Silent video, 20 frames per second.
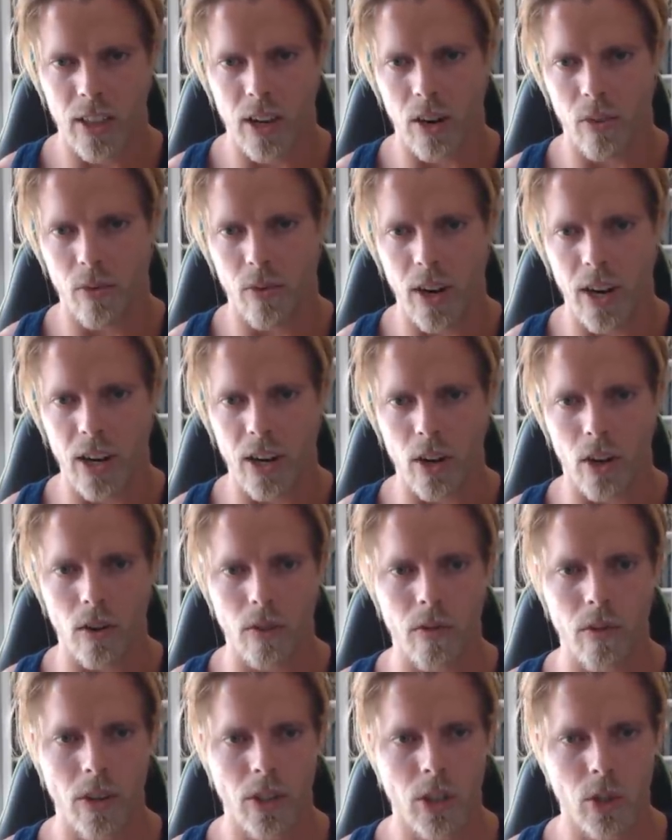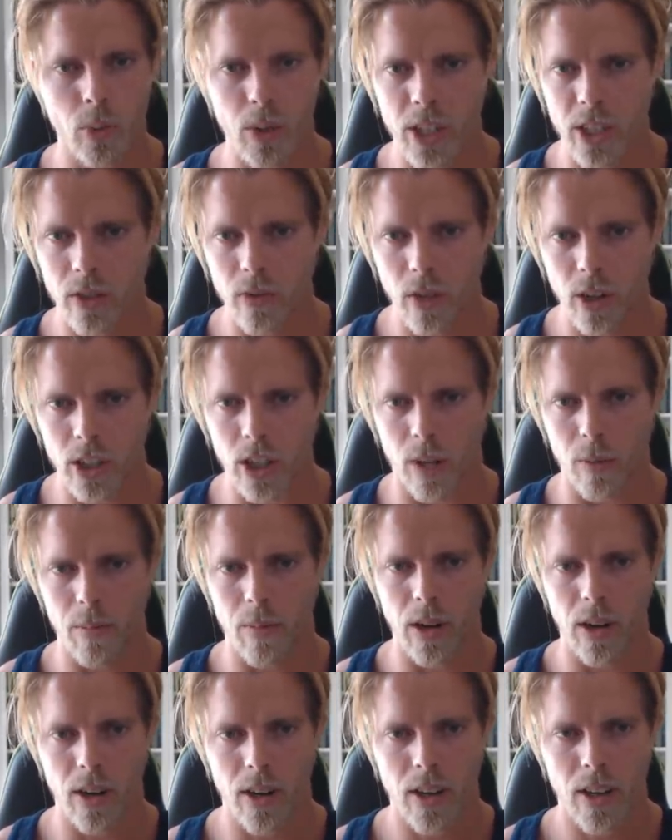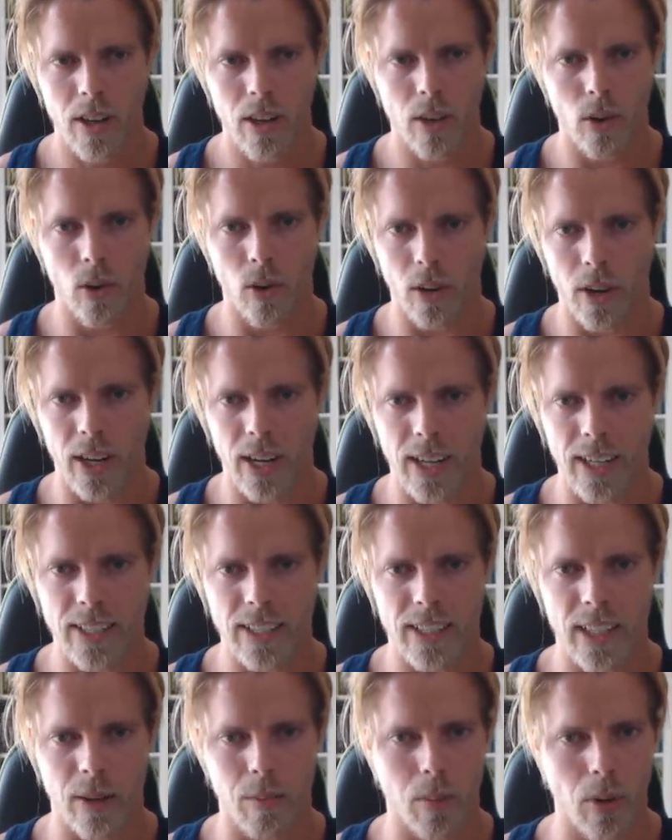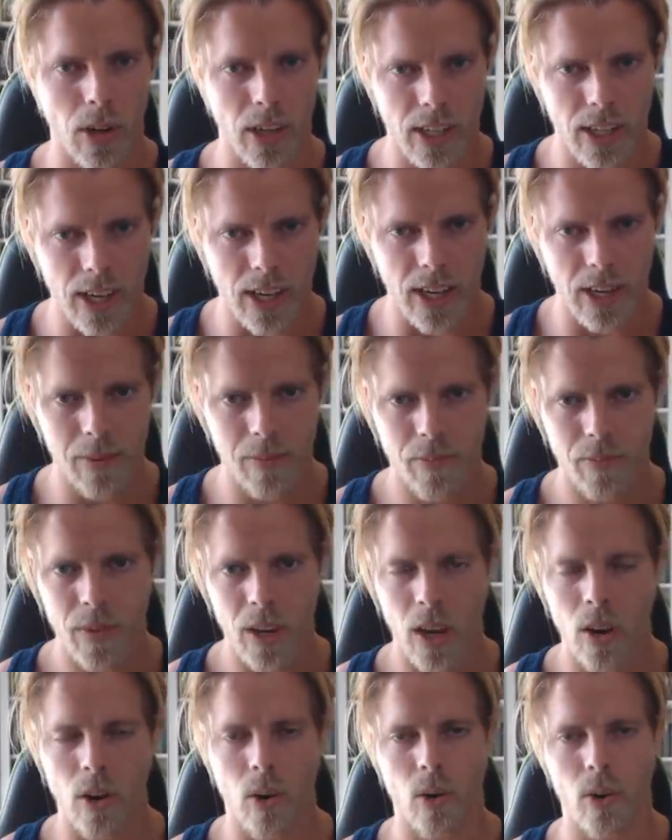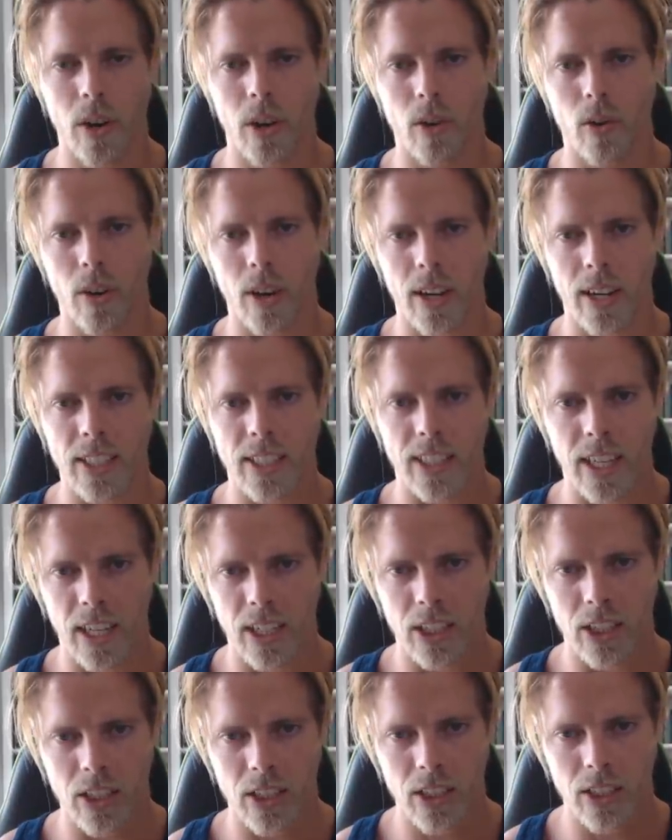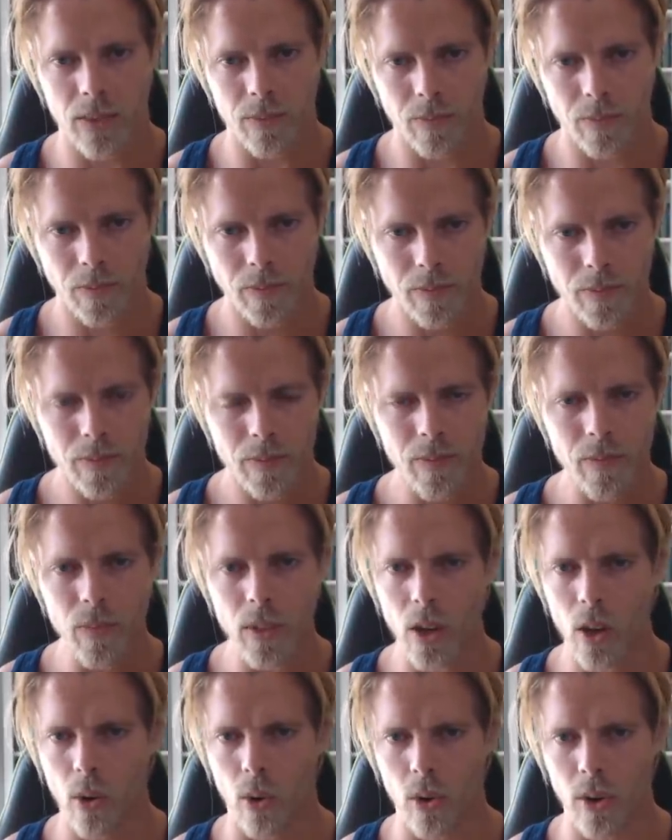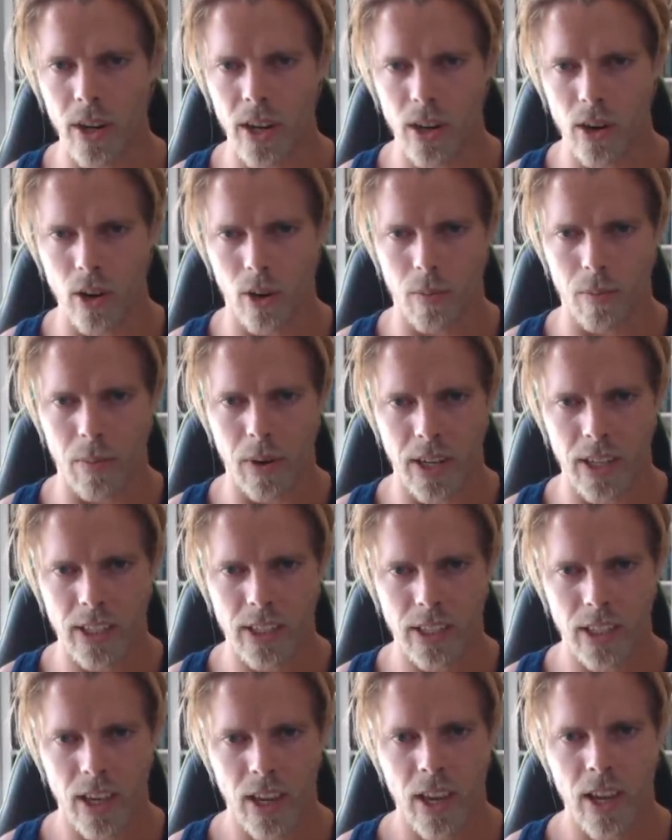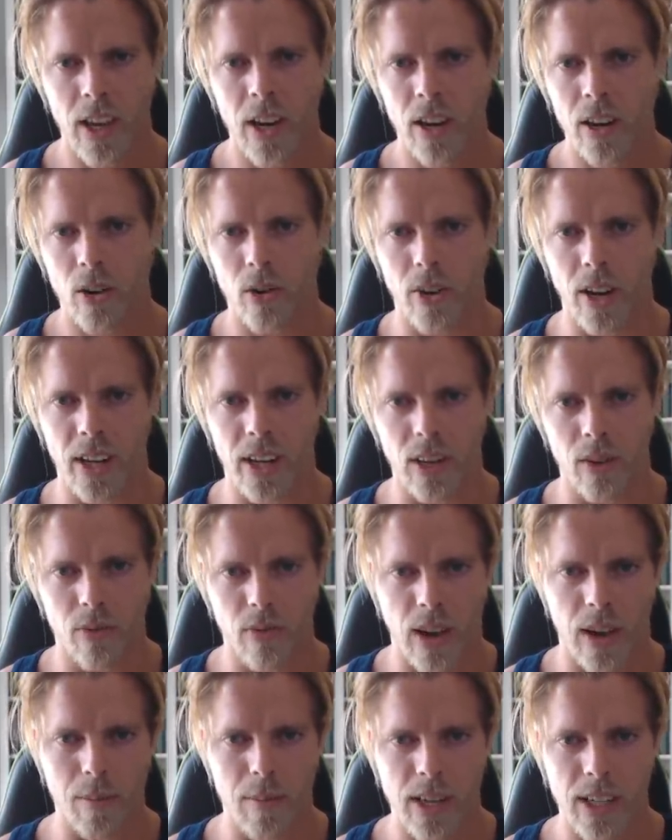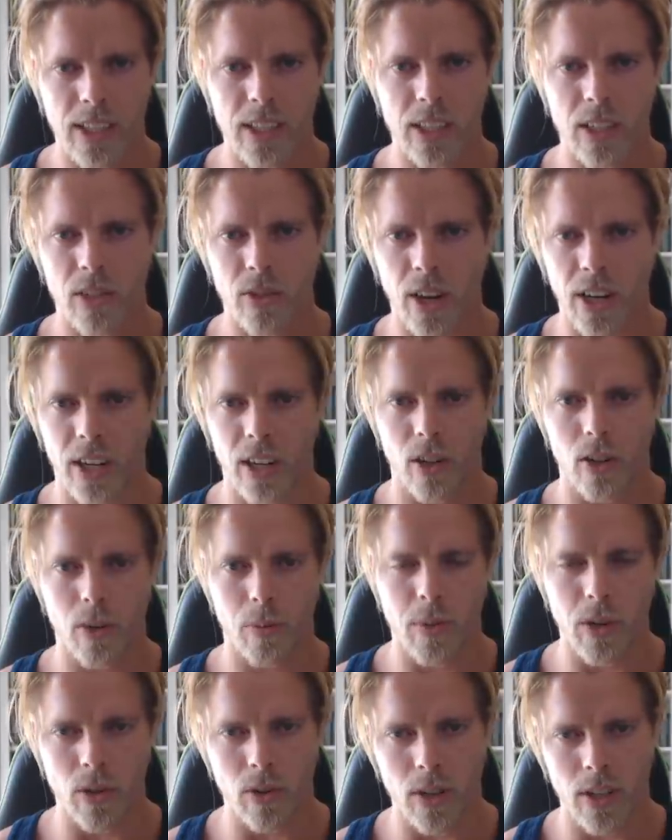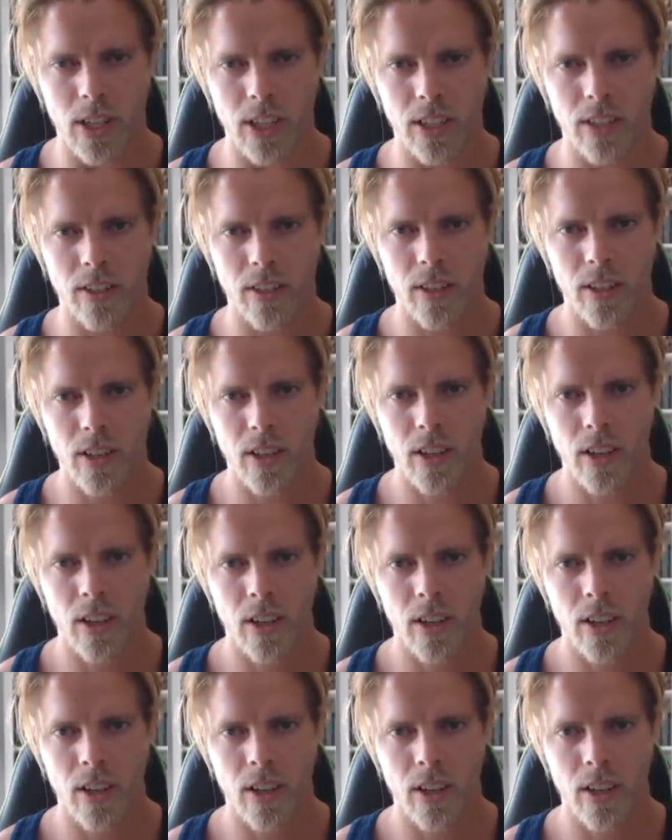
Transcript: They're afraid of Swedes, for example, organizing politically, or in organizations, or in companies, creating families, creating communities,